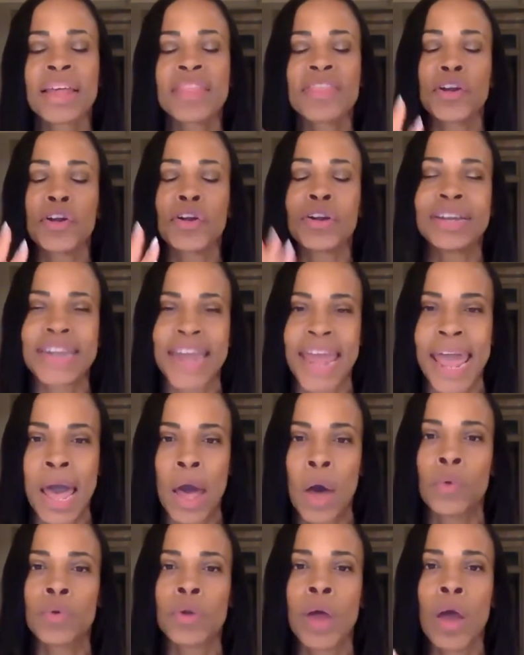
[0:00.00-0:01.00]
that are
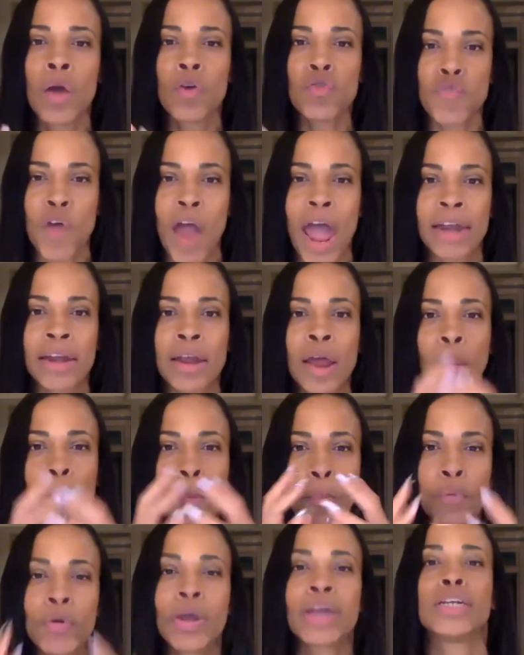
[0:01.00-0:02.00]
downright
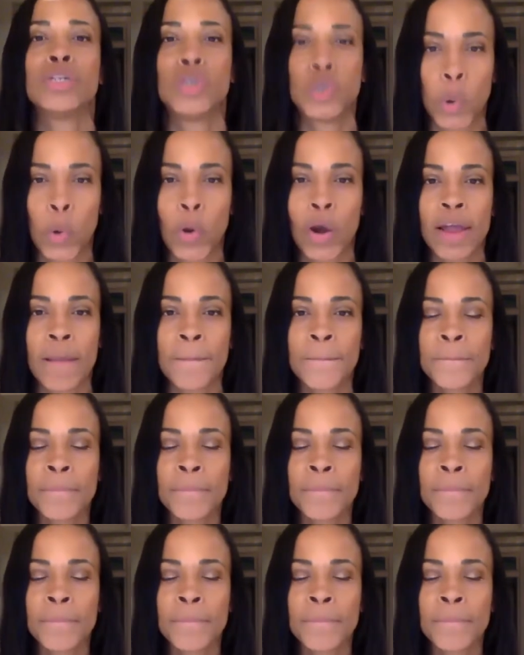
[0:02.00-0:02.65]
predatory.